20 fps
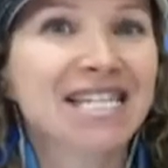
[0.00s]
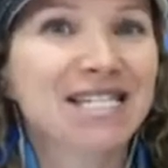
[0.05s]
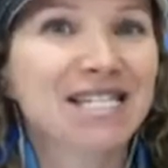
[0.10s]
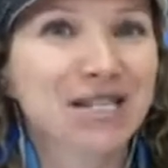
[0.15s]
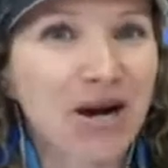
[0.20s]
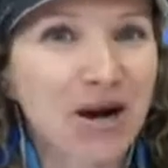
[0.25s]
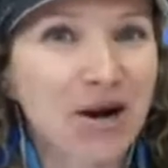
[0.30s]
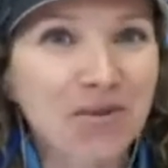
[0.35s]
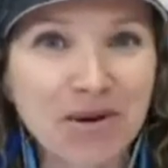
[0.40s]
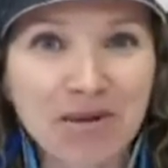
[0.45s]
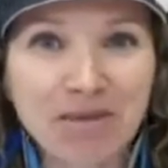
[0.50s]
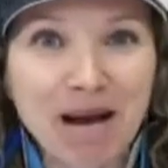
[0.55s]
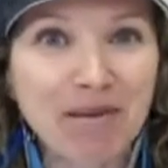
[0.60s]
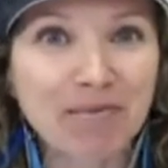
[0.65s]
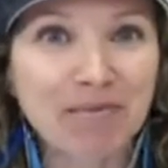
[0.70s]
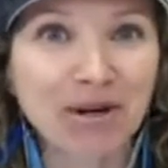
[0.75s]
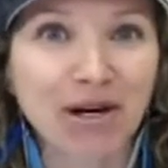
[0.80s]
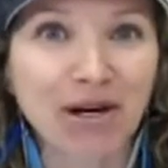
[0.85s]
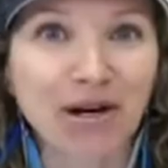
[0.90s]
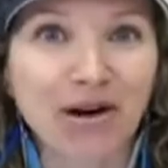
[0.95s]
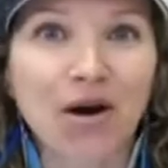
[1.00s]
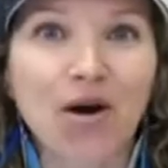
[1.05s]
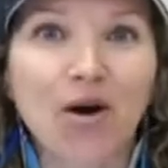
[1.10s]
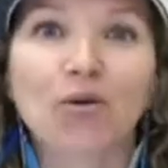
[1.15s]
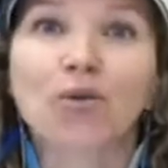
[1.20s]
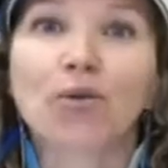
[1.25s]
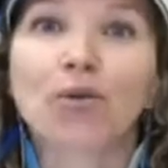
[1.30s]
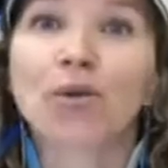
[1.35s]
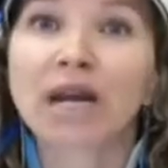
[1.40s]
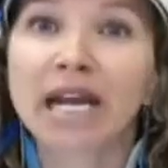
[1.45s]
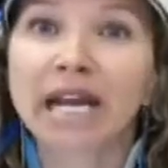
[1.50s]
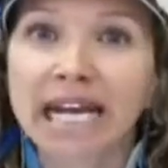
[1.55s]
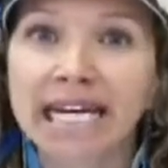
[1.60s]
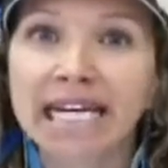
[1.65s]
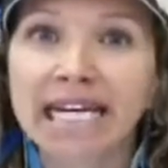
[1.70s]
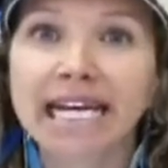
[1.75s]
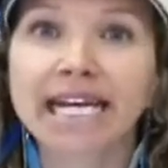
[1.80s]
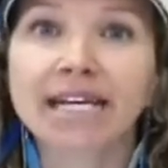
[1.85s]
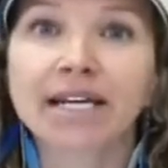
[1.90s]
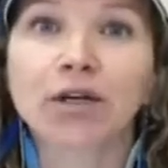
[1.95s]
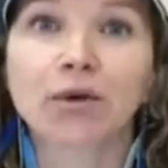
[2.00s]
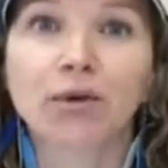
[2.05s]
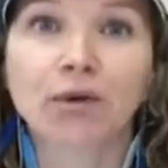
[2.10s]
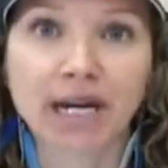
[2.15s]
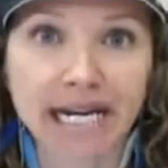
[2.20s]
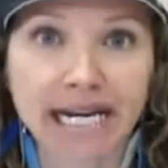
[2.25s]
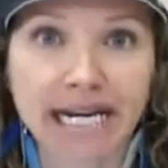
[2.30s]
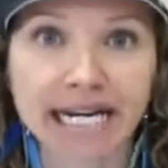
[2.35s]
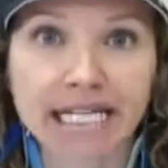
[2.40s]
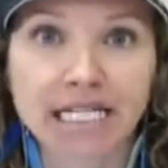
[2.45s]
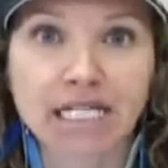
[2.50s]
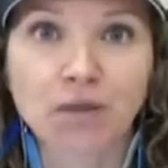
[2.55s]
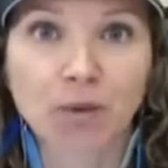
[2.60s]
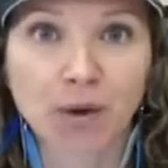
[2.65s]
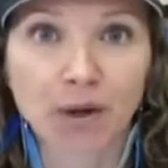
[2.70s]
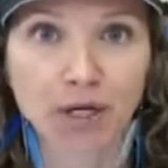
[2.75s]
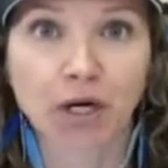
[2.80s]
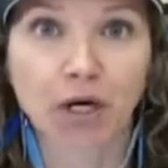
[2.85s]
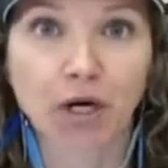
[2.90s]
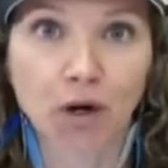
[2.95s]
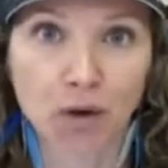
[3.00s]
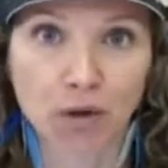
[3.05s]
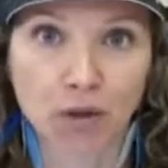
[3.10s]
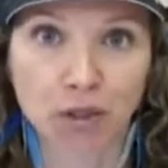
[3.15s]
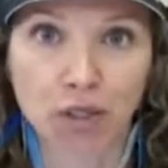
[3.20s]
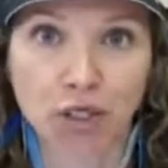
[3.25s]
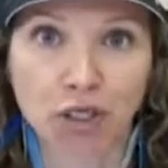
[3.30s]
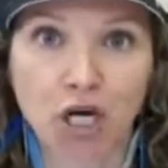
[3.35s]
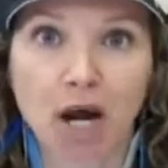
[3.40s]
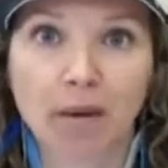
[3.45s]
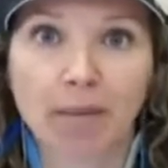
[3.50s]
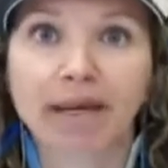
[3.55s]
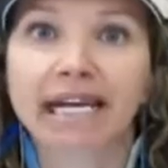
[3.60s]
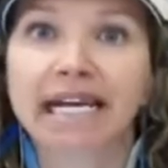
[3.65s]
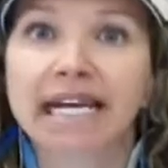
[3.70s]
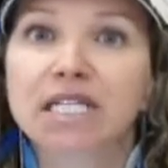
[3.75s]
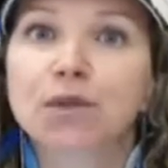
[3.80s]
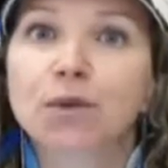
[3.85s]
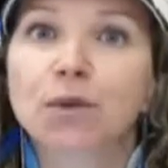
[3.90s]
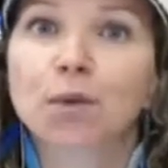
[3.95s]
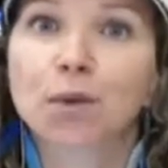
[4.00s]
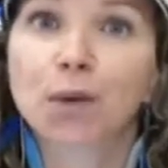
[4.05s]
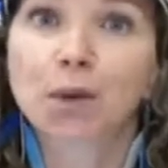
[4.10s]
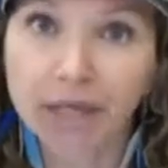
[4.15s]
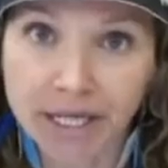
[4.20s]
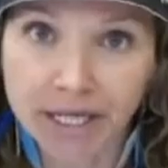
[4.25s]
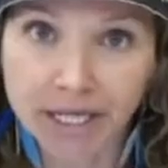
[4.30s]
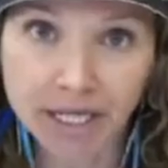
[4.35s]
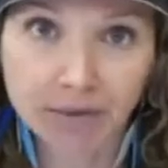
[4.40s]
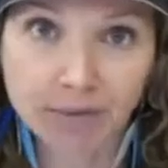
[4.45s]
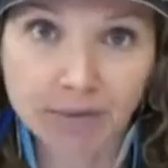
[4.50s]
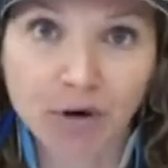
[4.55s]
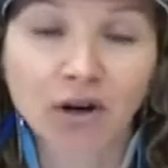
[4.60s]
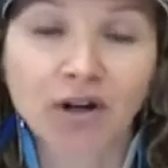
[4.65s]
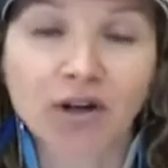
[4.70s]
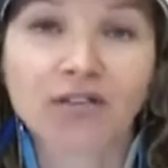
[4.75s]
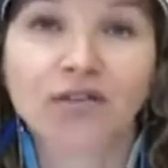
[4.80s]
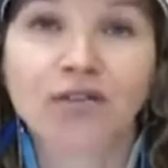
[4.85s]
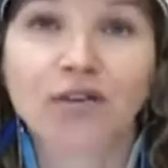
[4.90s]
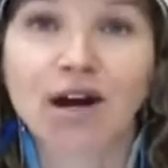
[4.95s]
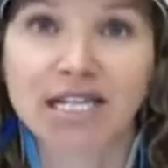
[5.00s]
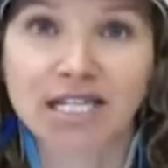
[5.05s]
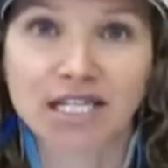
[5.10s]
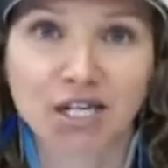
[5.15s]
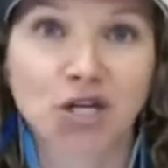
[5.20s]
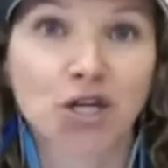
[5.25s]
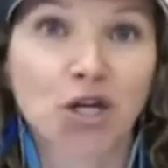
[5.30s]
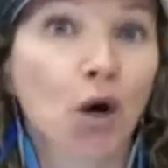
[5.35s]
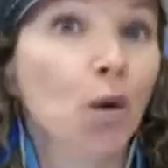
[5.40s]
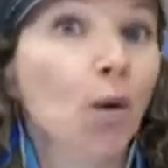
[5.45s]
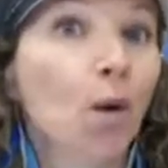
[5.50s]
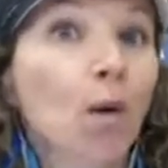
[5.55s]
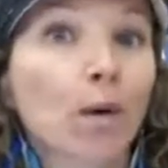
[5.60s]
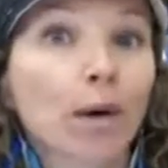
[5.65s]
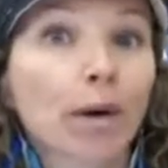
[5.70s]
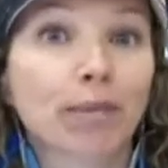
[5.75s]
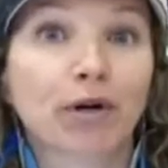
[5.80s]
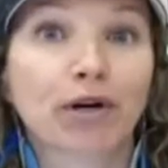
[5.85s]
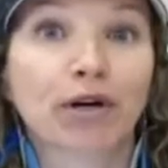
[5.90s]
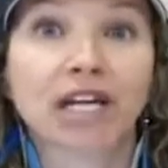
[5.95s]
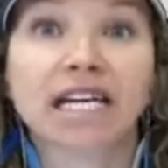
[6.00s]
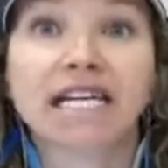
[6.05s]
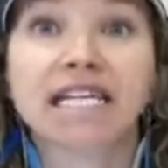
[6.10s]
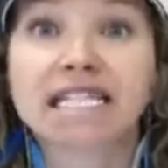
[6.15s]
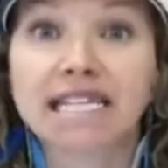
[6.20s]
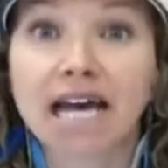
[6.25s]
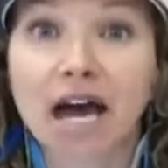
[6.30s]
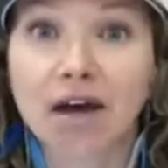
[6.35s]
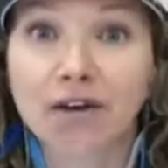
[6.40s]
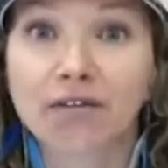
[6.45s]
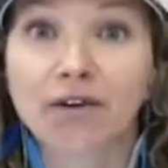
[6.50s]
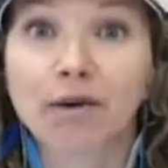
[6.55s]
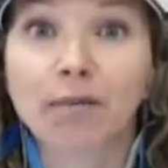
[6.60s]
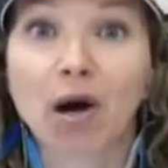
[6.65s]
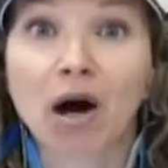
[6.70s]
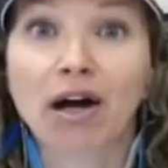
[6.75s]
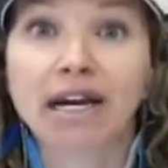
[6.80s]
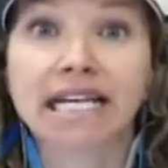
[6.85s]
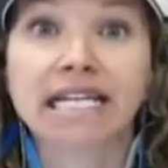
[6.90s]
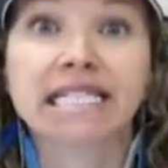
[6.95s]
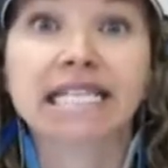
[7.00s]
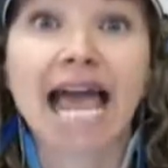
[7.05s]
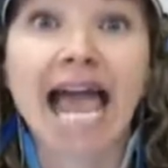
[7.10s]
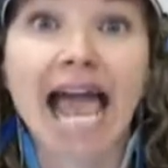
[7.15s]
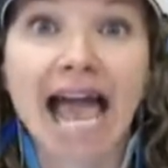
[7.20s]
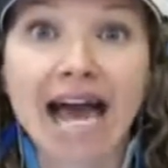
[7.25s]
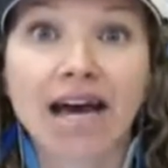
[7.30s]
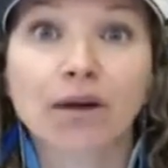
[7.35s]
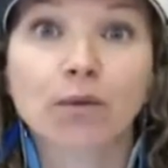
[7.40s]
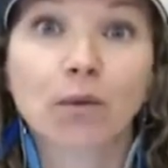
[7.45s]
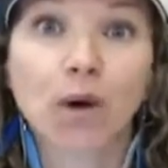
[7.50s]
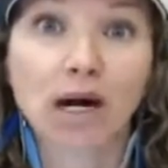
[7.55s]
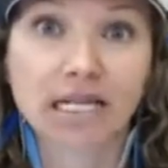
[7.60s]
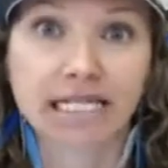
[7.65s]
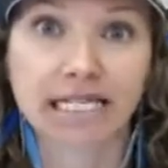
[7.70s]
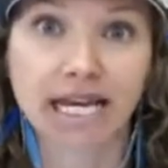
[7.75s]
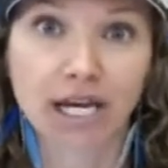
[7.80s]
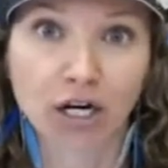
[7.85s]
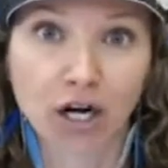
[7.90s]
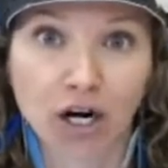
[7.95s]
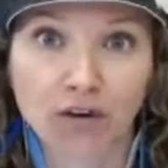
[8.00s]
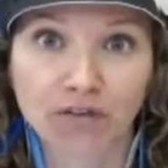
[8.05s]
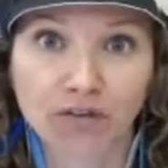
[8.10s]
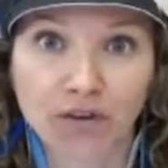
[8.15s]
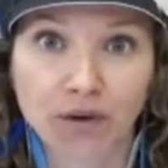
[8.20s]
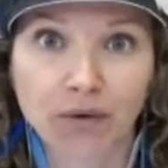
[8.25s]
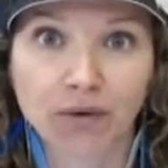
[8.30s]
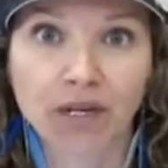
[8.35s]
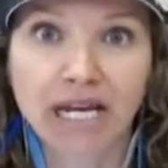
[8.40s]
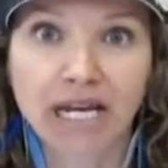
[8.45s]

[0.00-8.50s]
So remember, read ingredients when you're grocery shopping. It's really important for us to know what we're putting inside of our bodies and what's in our food.